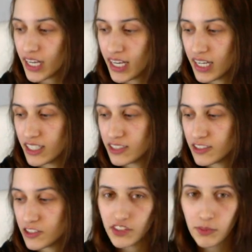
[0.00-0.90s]

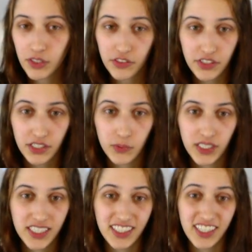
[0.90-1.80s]
And similar thing
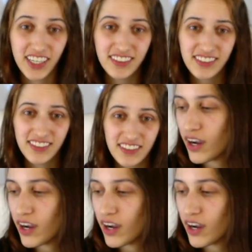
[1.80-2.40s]
with the nuts.